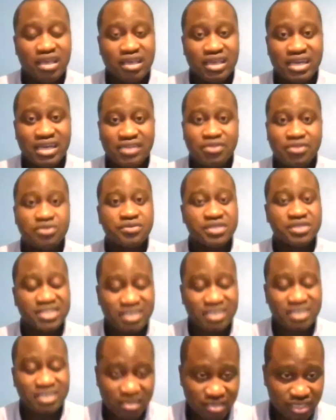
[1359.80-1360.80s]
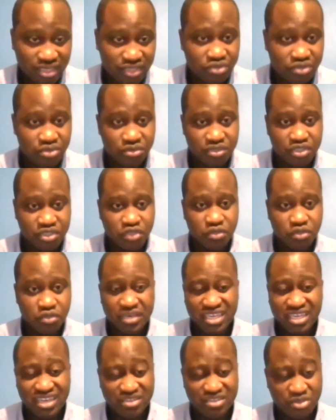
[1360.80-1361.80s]
can you retell that story to
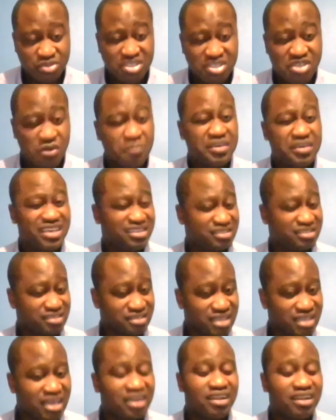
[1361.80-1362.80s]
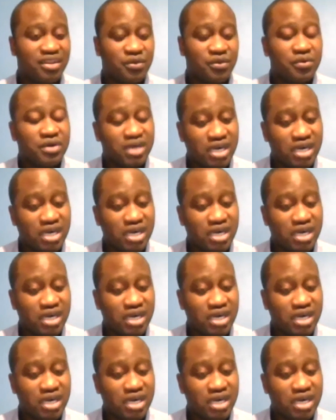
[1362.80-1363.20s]
me? Can you tell me exactly what